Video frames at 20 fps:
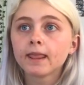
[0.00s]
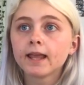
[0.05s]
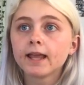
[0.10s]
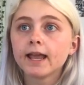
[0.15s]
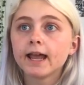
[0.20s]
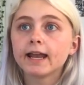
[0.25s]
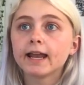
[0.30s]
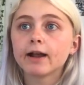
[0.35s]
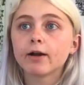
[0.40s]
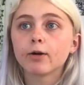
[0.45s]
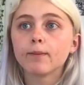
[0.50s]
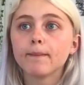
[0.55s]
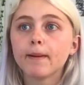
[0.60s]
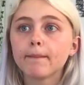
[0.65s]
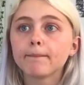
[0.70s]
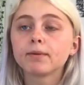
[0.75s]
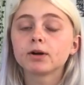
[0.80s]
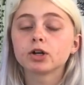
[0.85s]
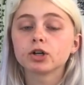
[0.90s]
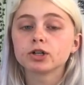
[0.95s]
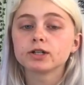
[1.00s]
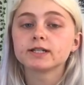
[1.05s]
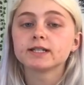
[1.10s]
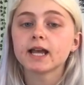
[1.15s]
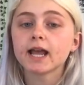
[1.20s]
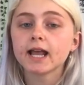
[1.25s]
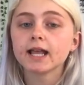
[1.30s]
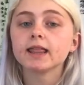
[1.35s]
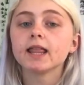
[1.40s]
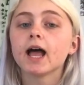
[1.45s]
and I remembered her
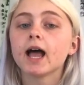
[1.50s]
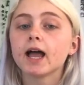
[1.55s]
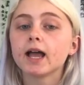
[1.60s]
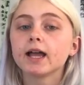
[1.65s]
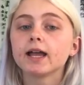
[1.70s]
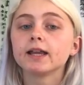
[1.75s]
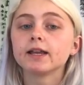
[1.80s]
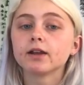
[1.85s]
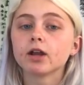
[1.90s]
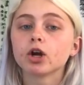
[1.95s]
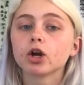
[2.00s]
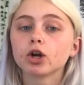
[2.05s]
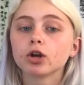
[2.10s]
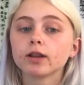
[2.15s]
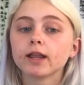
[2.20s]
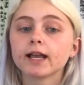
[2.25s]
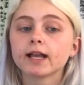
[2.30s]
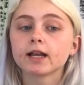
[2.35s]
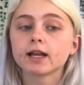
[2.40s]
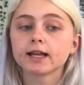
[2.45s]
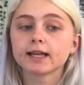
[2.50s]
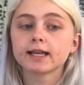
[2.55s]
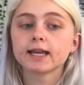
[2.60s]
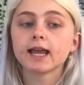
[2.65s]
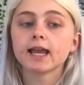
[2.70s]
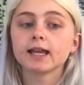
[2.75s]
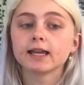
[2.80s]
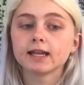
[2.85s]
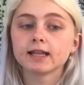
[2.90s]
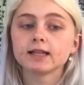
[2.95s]
saying that and her like
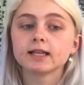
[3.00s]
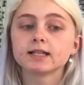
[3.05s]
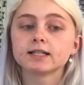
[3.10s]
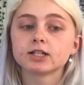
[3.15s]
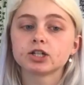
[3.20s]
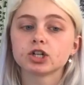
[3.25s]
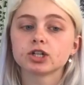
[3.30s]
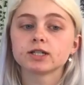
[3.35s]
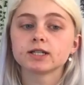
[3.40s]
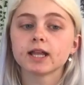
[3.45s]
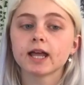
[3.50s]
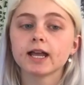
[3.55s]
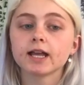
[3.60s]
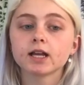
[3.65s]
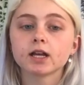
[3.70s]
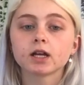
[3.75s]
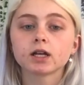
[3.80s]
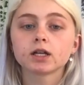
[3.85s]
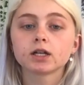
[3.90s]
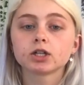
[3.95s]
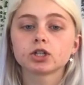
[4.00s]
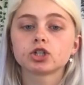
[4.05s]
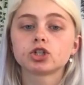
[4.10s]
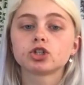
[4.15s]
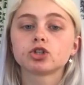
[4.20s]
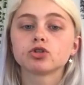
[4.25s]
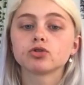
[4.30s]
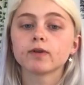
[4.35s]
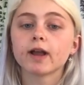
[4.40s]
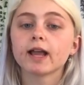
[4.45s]
gaining this just like
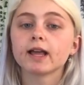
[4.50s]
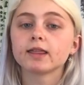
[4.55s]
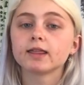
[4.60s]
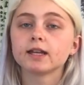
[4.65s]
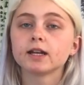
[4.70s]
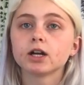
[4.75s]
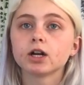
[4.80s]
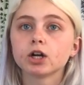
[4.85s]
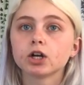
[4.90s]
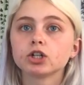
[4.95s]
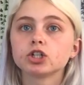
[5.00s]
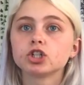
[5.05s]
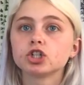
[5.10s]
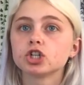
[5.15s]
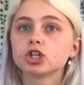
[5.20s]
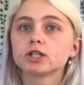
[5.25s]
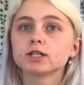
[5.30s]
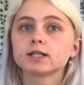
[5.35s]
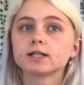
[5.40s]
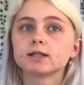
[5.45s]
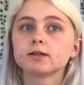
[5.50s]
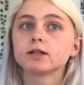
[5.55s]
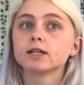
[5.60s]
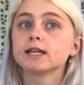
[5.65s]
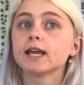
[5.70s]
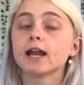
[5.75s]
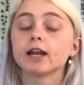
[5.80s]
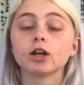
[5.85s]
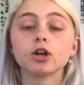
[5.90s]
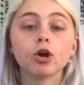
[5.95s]
strength in her to just
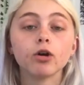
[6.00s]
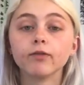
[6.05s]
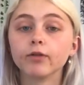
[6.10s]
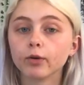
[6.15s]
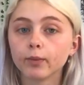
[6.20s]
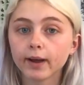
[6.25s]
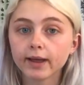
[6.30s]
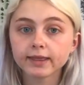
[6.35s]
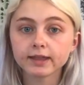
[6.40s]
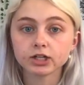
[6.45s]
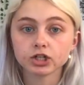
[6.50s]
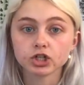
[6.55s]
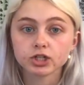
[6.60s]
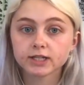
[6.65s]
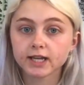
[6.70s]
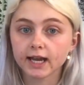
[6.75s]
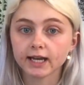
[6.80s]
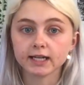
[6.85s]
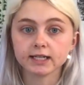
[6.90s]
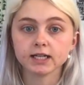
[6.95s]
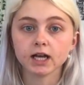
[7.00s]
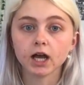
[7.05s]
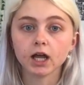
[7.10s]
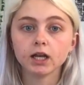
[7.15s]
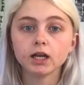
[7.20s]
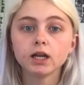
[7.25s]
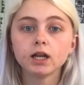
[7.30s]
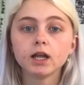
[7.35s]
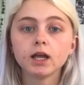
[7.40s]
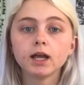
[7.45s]
get it over with and just get it
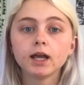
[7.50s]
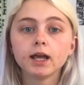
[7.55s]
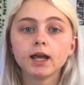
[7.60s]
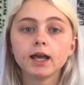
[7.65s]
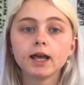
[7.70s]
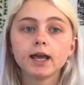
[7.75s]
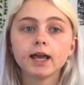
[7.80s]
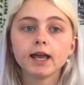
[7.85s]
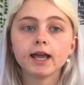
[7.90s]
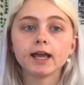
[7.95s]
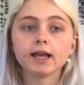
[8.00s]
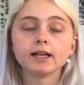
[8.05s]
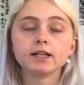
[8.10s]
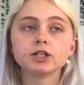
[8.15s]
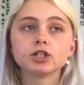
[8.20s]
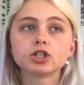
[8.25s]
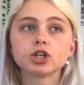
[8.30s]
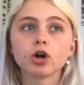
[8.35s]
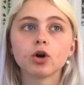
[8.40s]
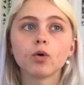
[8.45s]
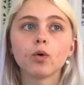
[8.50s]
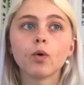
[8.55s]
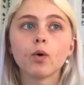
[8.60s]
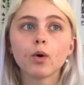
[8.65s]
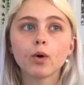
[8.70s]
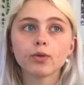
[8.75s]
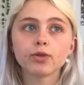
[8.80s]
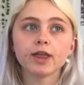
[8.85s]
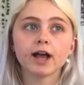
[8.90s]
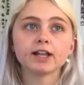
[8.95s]
done. And so
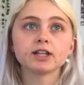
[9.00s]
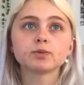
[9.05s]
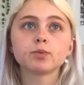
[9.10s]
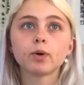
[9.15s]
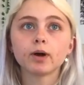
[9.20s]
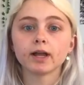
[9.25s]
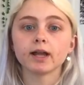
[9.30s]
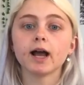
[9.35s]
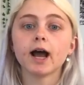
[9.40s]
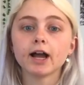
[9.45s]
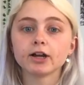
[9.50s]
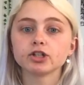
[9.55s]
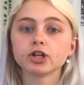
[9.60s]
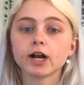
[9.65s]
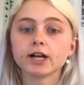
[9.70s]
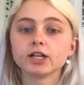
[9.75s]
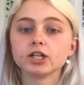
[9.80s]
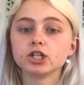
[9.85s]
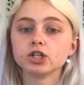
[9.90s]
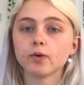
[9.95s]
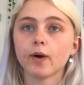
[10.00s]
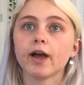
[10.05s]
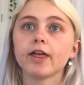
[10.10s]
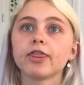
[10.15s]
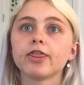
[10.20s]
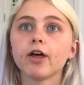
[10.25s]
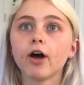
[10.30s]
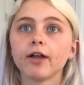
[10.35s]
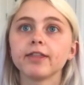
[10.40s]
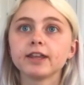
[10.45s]
that's what I tried to do. I
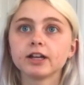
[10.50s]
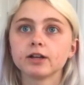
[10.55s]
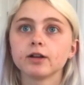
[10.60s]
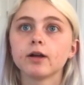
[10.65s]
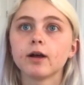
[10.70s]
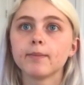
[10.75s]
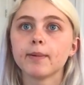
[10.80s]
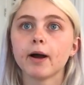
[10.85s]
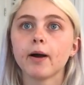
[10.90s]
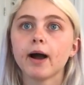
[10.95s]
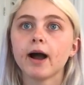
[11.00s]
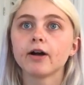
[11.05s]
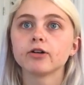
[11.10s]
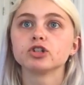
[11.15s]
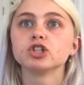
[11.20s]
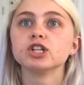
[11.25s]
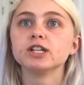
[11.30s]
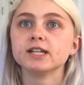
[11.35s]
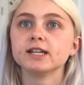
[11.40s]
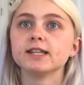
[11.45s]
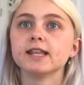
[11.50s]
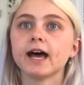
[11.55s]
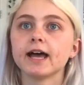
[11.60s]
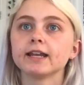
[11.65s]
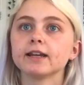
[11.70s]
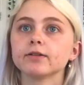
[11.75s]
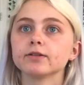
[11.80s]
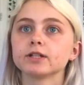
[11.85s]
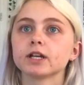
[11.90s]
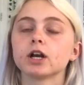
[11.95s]
thought that about how she did that, and
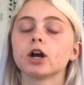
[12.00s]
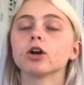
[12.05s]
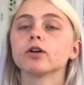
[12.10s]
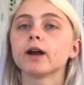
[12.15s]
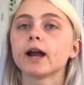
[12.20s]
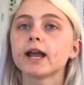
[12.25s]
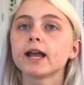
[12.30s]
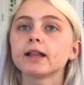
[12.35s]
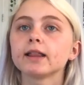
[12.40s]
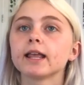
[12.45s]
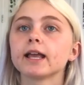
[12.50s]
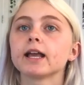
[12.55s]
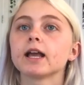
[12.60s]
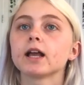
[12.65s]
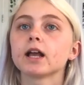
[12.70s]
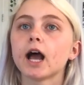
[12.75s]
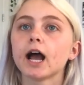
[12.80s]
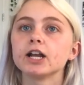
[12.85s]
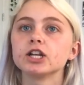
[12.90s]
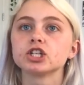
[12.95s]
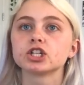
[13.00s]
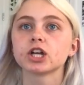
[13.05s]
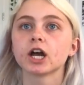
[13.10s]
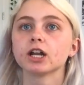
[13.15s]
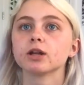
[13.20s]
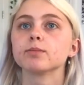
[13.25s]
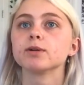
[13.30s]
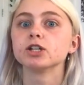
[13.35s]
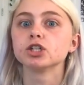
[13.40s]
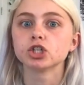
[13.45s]
I was like, all right, like I just
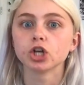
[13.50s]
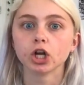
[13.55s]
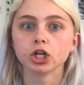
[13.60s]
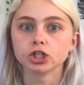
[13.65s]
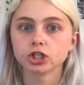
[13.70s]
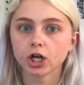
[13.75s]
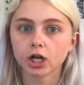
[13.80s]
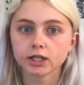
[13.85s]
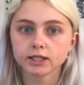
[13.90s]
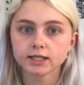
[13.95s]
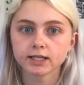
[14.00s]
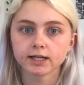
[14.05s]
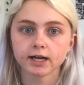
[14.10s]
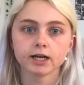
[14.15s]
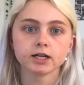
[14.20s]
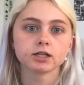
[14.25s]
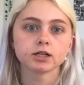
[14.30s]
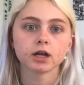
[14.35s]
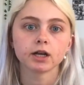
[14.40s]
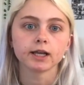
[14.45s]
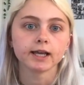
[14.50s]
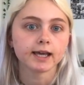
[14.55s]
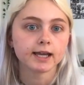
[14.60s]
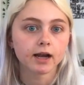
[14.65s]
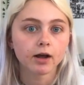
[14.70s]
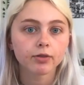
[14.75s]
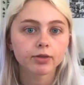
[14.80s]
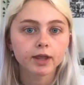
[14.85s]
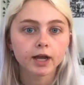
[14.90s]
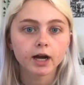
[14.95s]
gotta be Shawn Johnson, I just gotta get
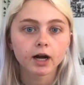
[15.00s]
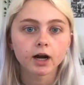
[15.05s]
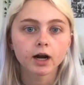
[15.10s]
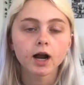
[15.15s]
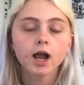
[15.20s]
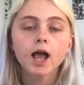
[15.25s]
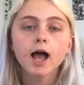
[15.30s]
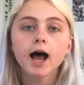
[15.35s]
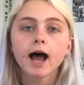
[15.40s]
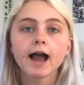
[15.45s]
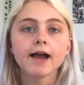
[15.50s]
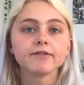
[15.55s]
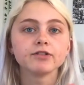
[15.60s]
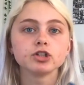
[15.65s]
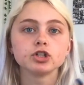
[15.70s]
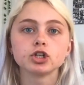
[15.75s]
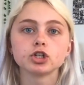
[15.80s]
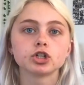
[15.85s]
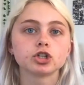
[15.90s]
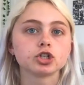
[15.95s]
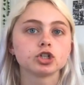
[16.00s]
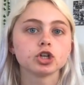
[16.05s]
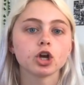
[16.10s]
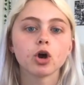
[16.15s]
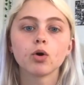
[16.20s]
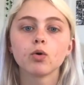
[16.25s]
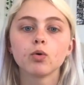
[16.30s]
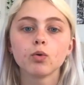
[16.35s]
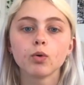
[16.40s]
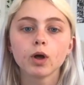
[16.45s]
out there, I have to just
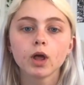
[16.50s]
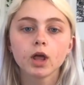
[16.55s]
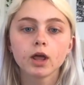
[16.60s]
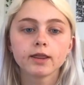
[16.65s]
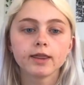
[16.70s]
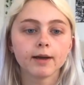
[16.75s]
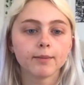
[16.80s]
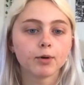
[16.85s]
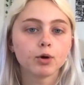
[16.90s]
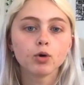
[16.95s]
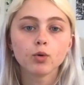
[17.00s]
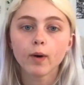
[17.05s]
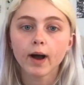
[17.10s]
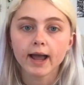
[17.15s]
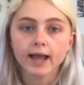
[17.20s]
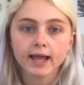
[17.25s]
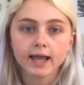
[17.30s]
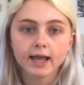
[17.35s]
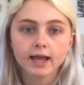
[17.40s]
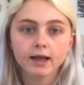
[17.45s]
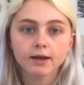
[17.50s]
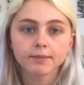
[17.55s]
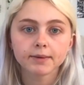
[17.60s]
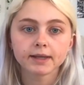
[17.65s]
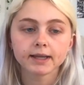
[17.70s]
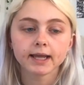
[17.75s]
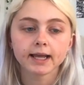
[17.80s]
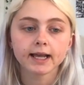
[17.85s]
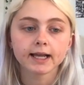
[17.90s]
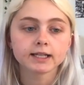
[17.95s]
show them who I am,
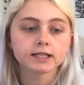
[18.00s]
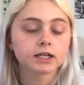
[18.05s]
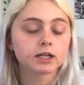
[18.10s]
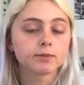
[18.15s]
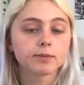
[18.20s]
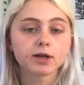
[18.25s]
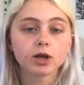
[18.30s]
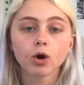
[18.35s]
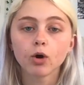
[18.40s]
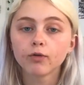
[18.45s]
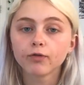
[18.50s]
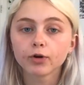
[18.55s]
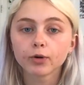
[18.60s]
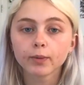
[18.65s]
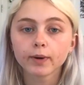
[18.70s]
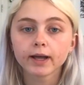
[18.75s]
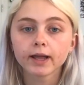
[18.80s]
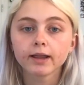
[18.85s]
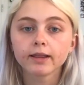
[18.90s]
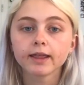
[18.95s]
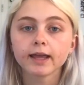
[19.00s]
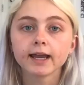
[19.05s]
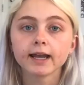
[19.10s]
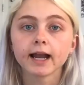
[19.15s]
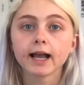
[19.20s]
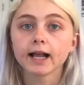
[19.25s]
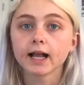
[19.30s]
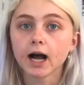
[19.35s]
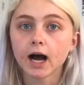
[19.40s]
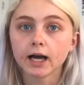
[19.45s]
and like it's gonna be over with, and
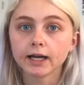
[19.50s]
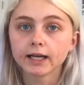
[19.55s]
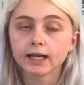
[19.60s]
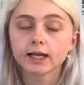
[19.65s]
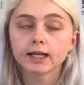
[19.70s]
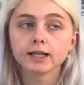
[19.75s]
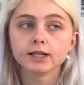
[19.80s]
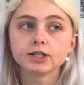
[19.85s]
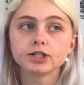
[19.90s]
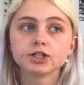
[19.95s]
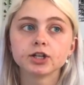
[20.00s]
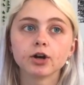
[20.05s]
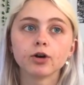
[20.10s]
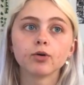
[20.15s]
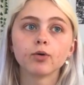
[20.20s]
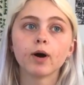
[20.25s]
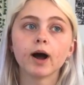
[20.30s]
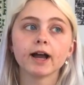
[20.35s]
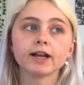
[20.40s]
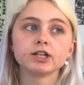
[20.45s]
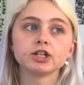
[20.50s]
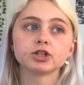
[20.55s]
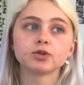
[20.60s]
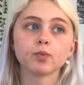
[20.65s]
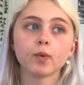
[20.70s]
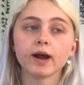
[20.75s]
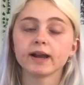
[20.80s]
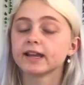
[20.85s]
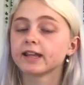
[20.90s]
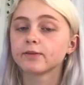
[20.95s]
I got it. And so I just
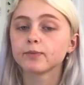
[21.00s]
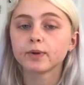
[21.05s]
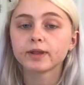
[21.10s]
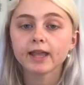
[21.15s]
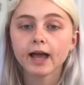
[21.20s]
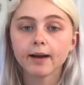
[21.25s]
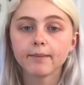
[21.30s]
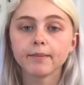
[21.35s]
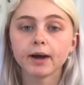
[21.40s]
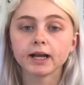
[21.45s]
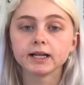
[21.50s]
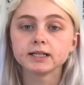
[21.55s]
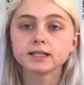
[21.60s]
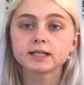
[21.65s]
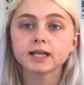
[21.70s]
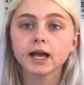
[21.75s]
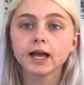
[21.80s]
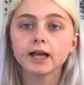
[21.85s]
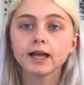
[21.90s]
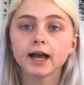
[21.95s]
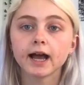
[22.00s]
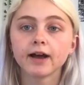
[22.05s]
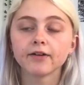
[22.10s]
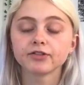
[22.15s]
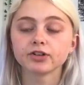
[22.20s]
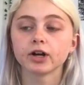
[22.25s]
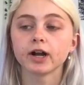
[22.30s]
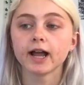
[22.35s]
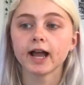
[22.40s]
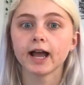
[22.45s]
went in with that mindset
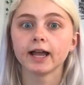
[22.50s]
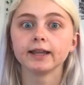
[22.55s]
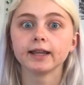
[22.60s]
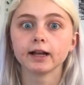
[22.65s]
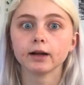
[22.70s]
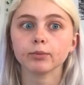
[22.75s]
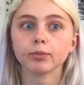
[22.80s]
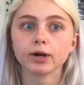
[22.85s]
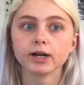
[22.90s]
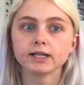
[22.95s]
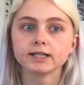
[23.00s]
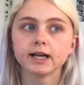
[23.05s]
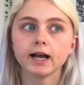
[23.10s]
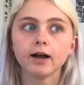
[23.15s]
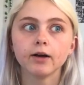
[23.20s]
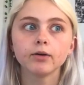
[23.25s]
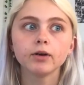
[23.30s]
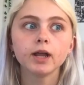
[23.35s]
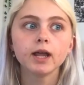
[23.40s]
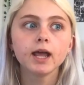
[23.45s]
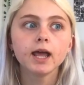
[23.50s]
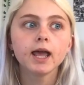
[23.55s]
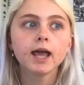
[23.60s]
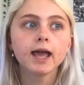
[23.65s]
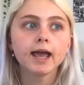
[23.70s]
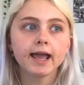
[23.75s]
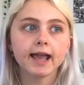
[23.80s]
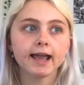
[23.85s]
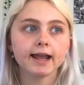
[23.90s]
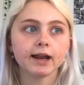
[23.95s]
after I had like a breakdown,
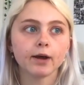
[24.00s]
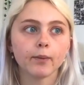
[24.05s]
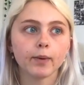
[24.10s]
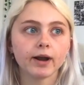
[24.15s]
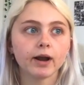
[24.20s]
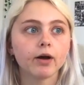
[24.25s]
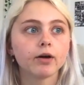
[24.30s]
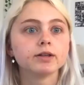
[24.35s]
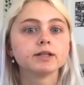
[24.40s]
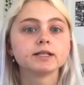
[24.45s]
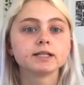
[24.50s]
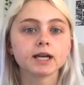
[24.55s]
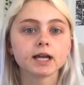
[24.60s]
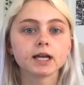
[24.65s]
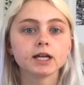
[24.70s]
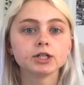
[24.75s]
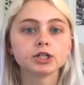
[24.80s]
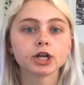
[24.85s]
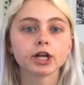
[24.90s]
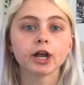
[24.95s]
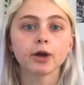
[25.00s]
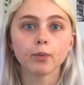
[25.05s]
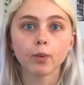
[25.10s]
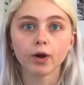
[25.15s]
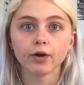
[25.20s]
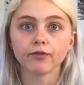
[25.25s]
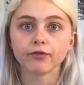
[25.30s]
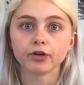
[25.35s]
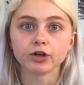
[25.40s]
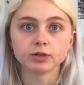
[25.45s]
and I went out on stage and I
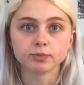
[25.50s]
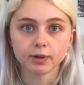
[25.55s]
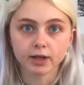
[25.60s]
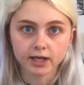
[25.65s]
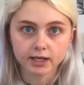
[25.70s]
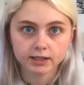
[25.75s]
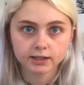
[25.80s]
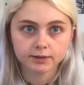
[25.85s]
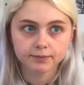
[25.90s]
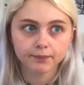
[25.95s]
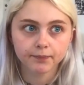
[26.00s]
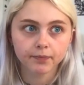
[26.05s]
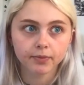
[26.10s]
won first place.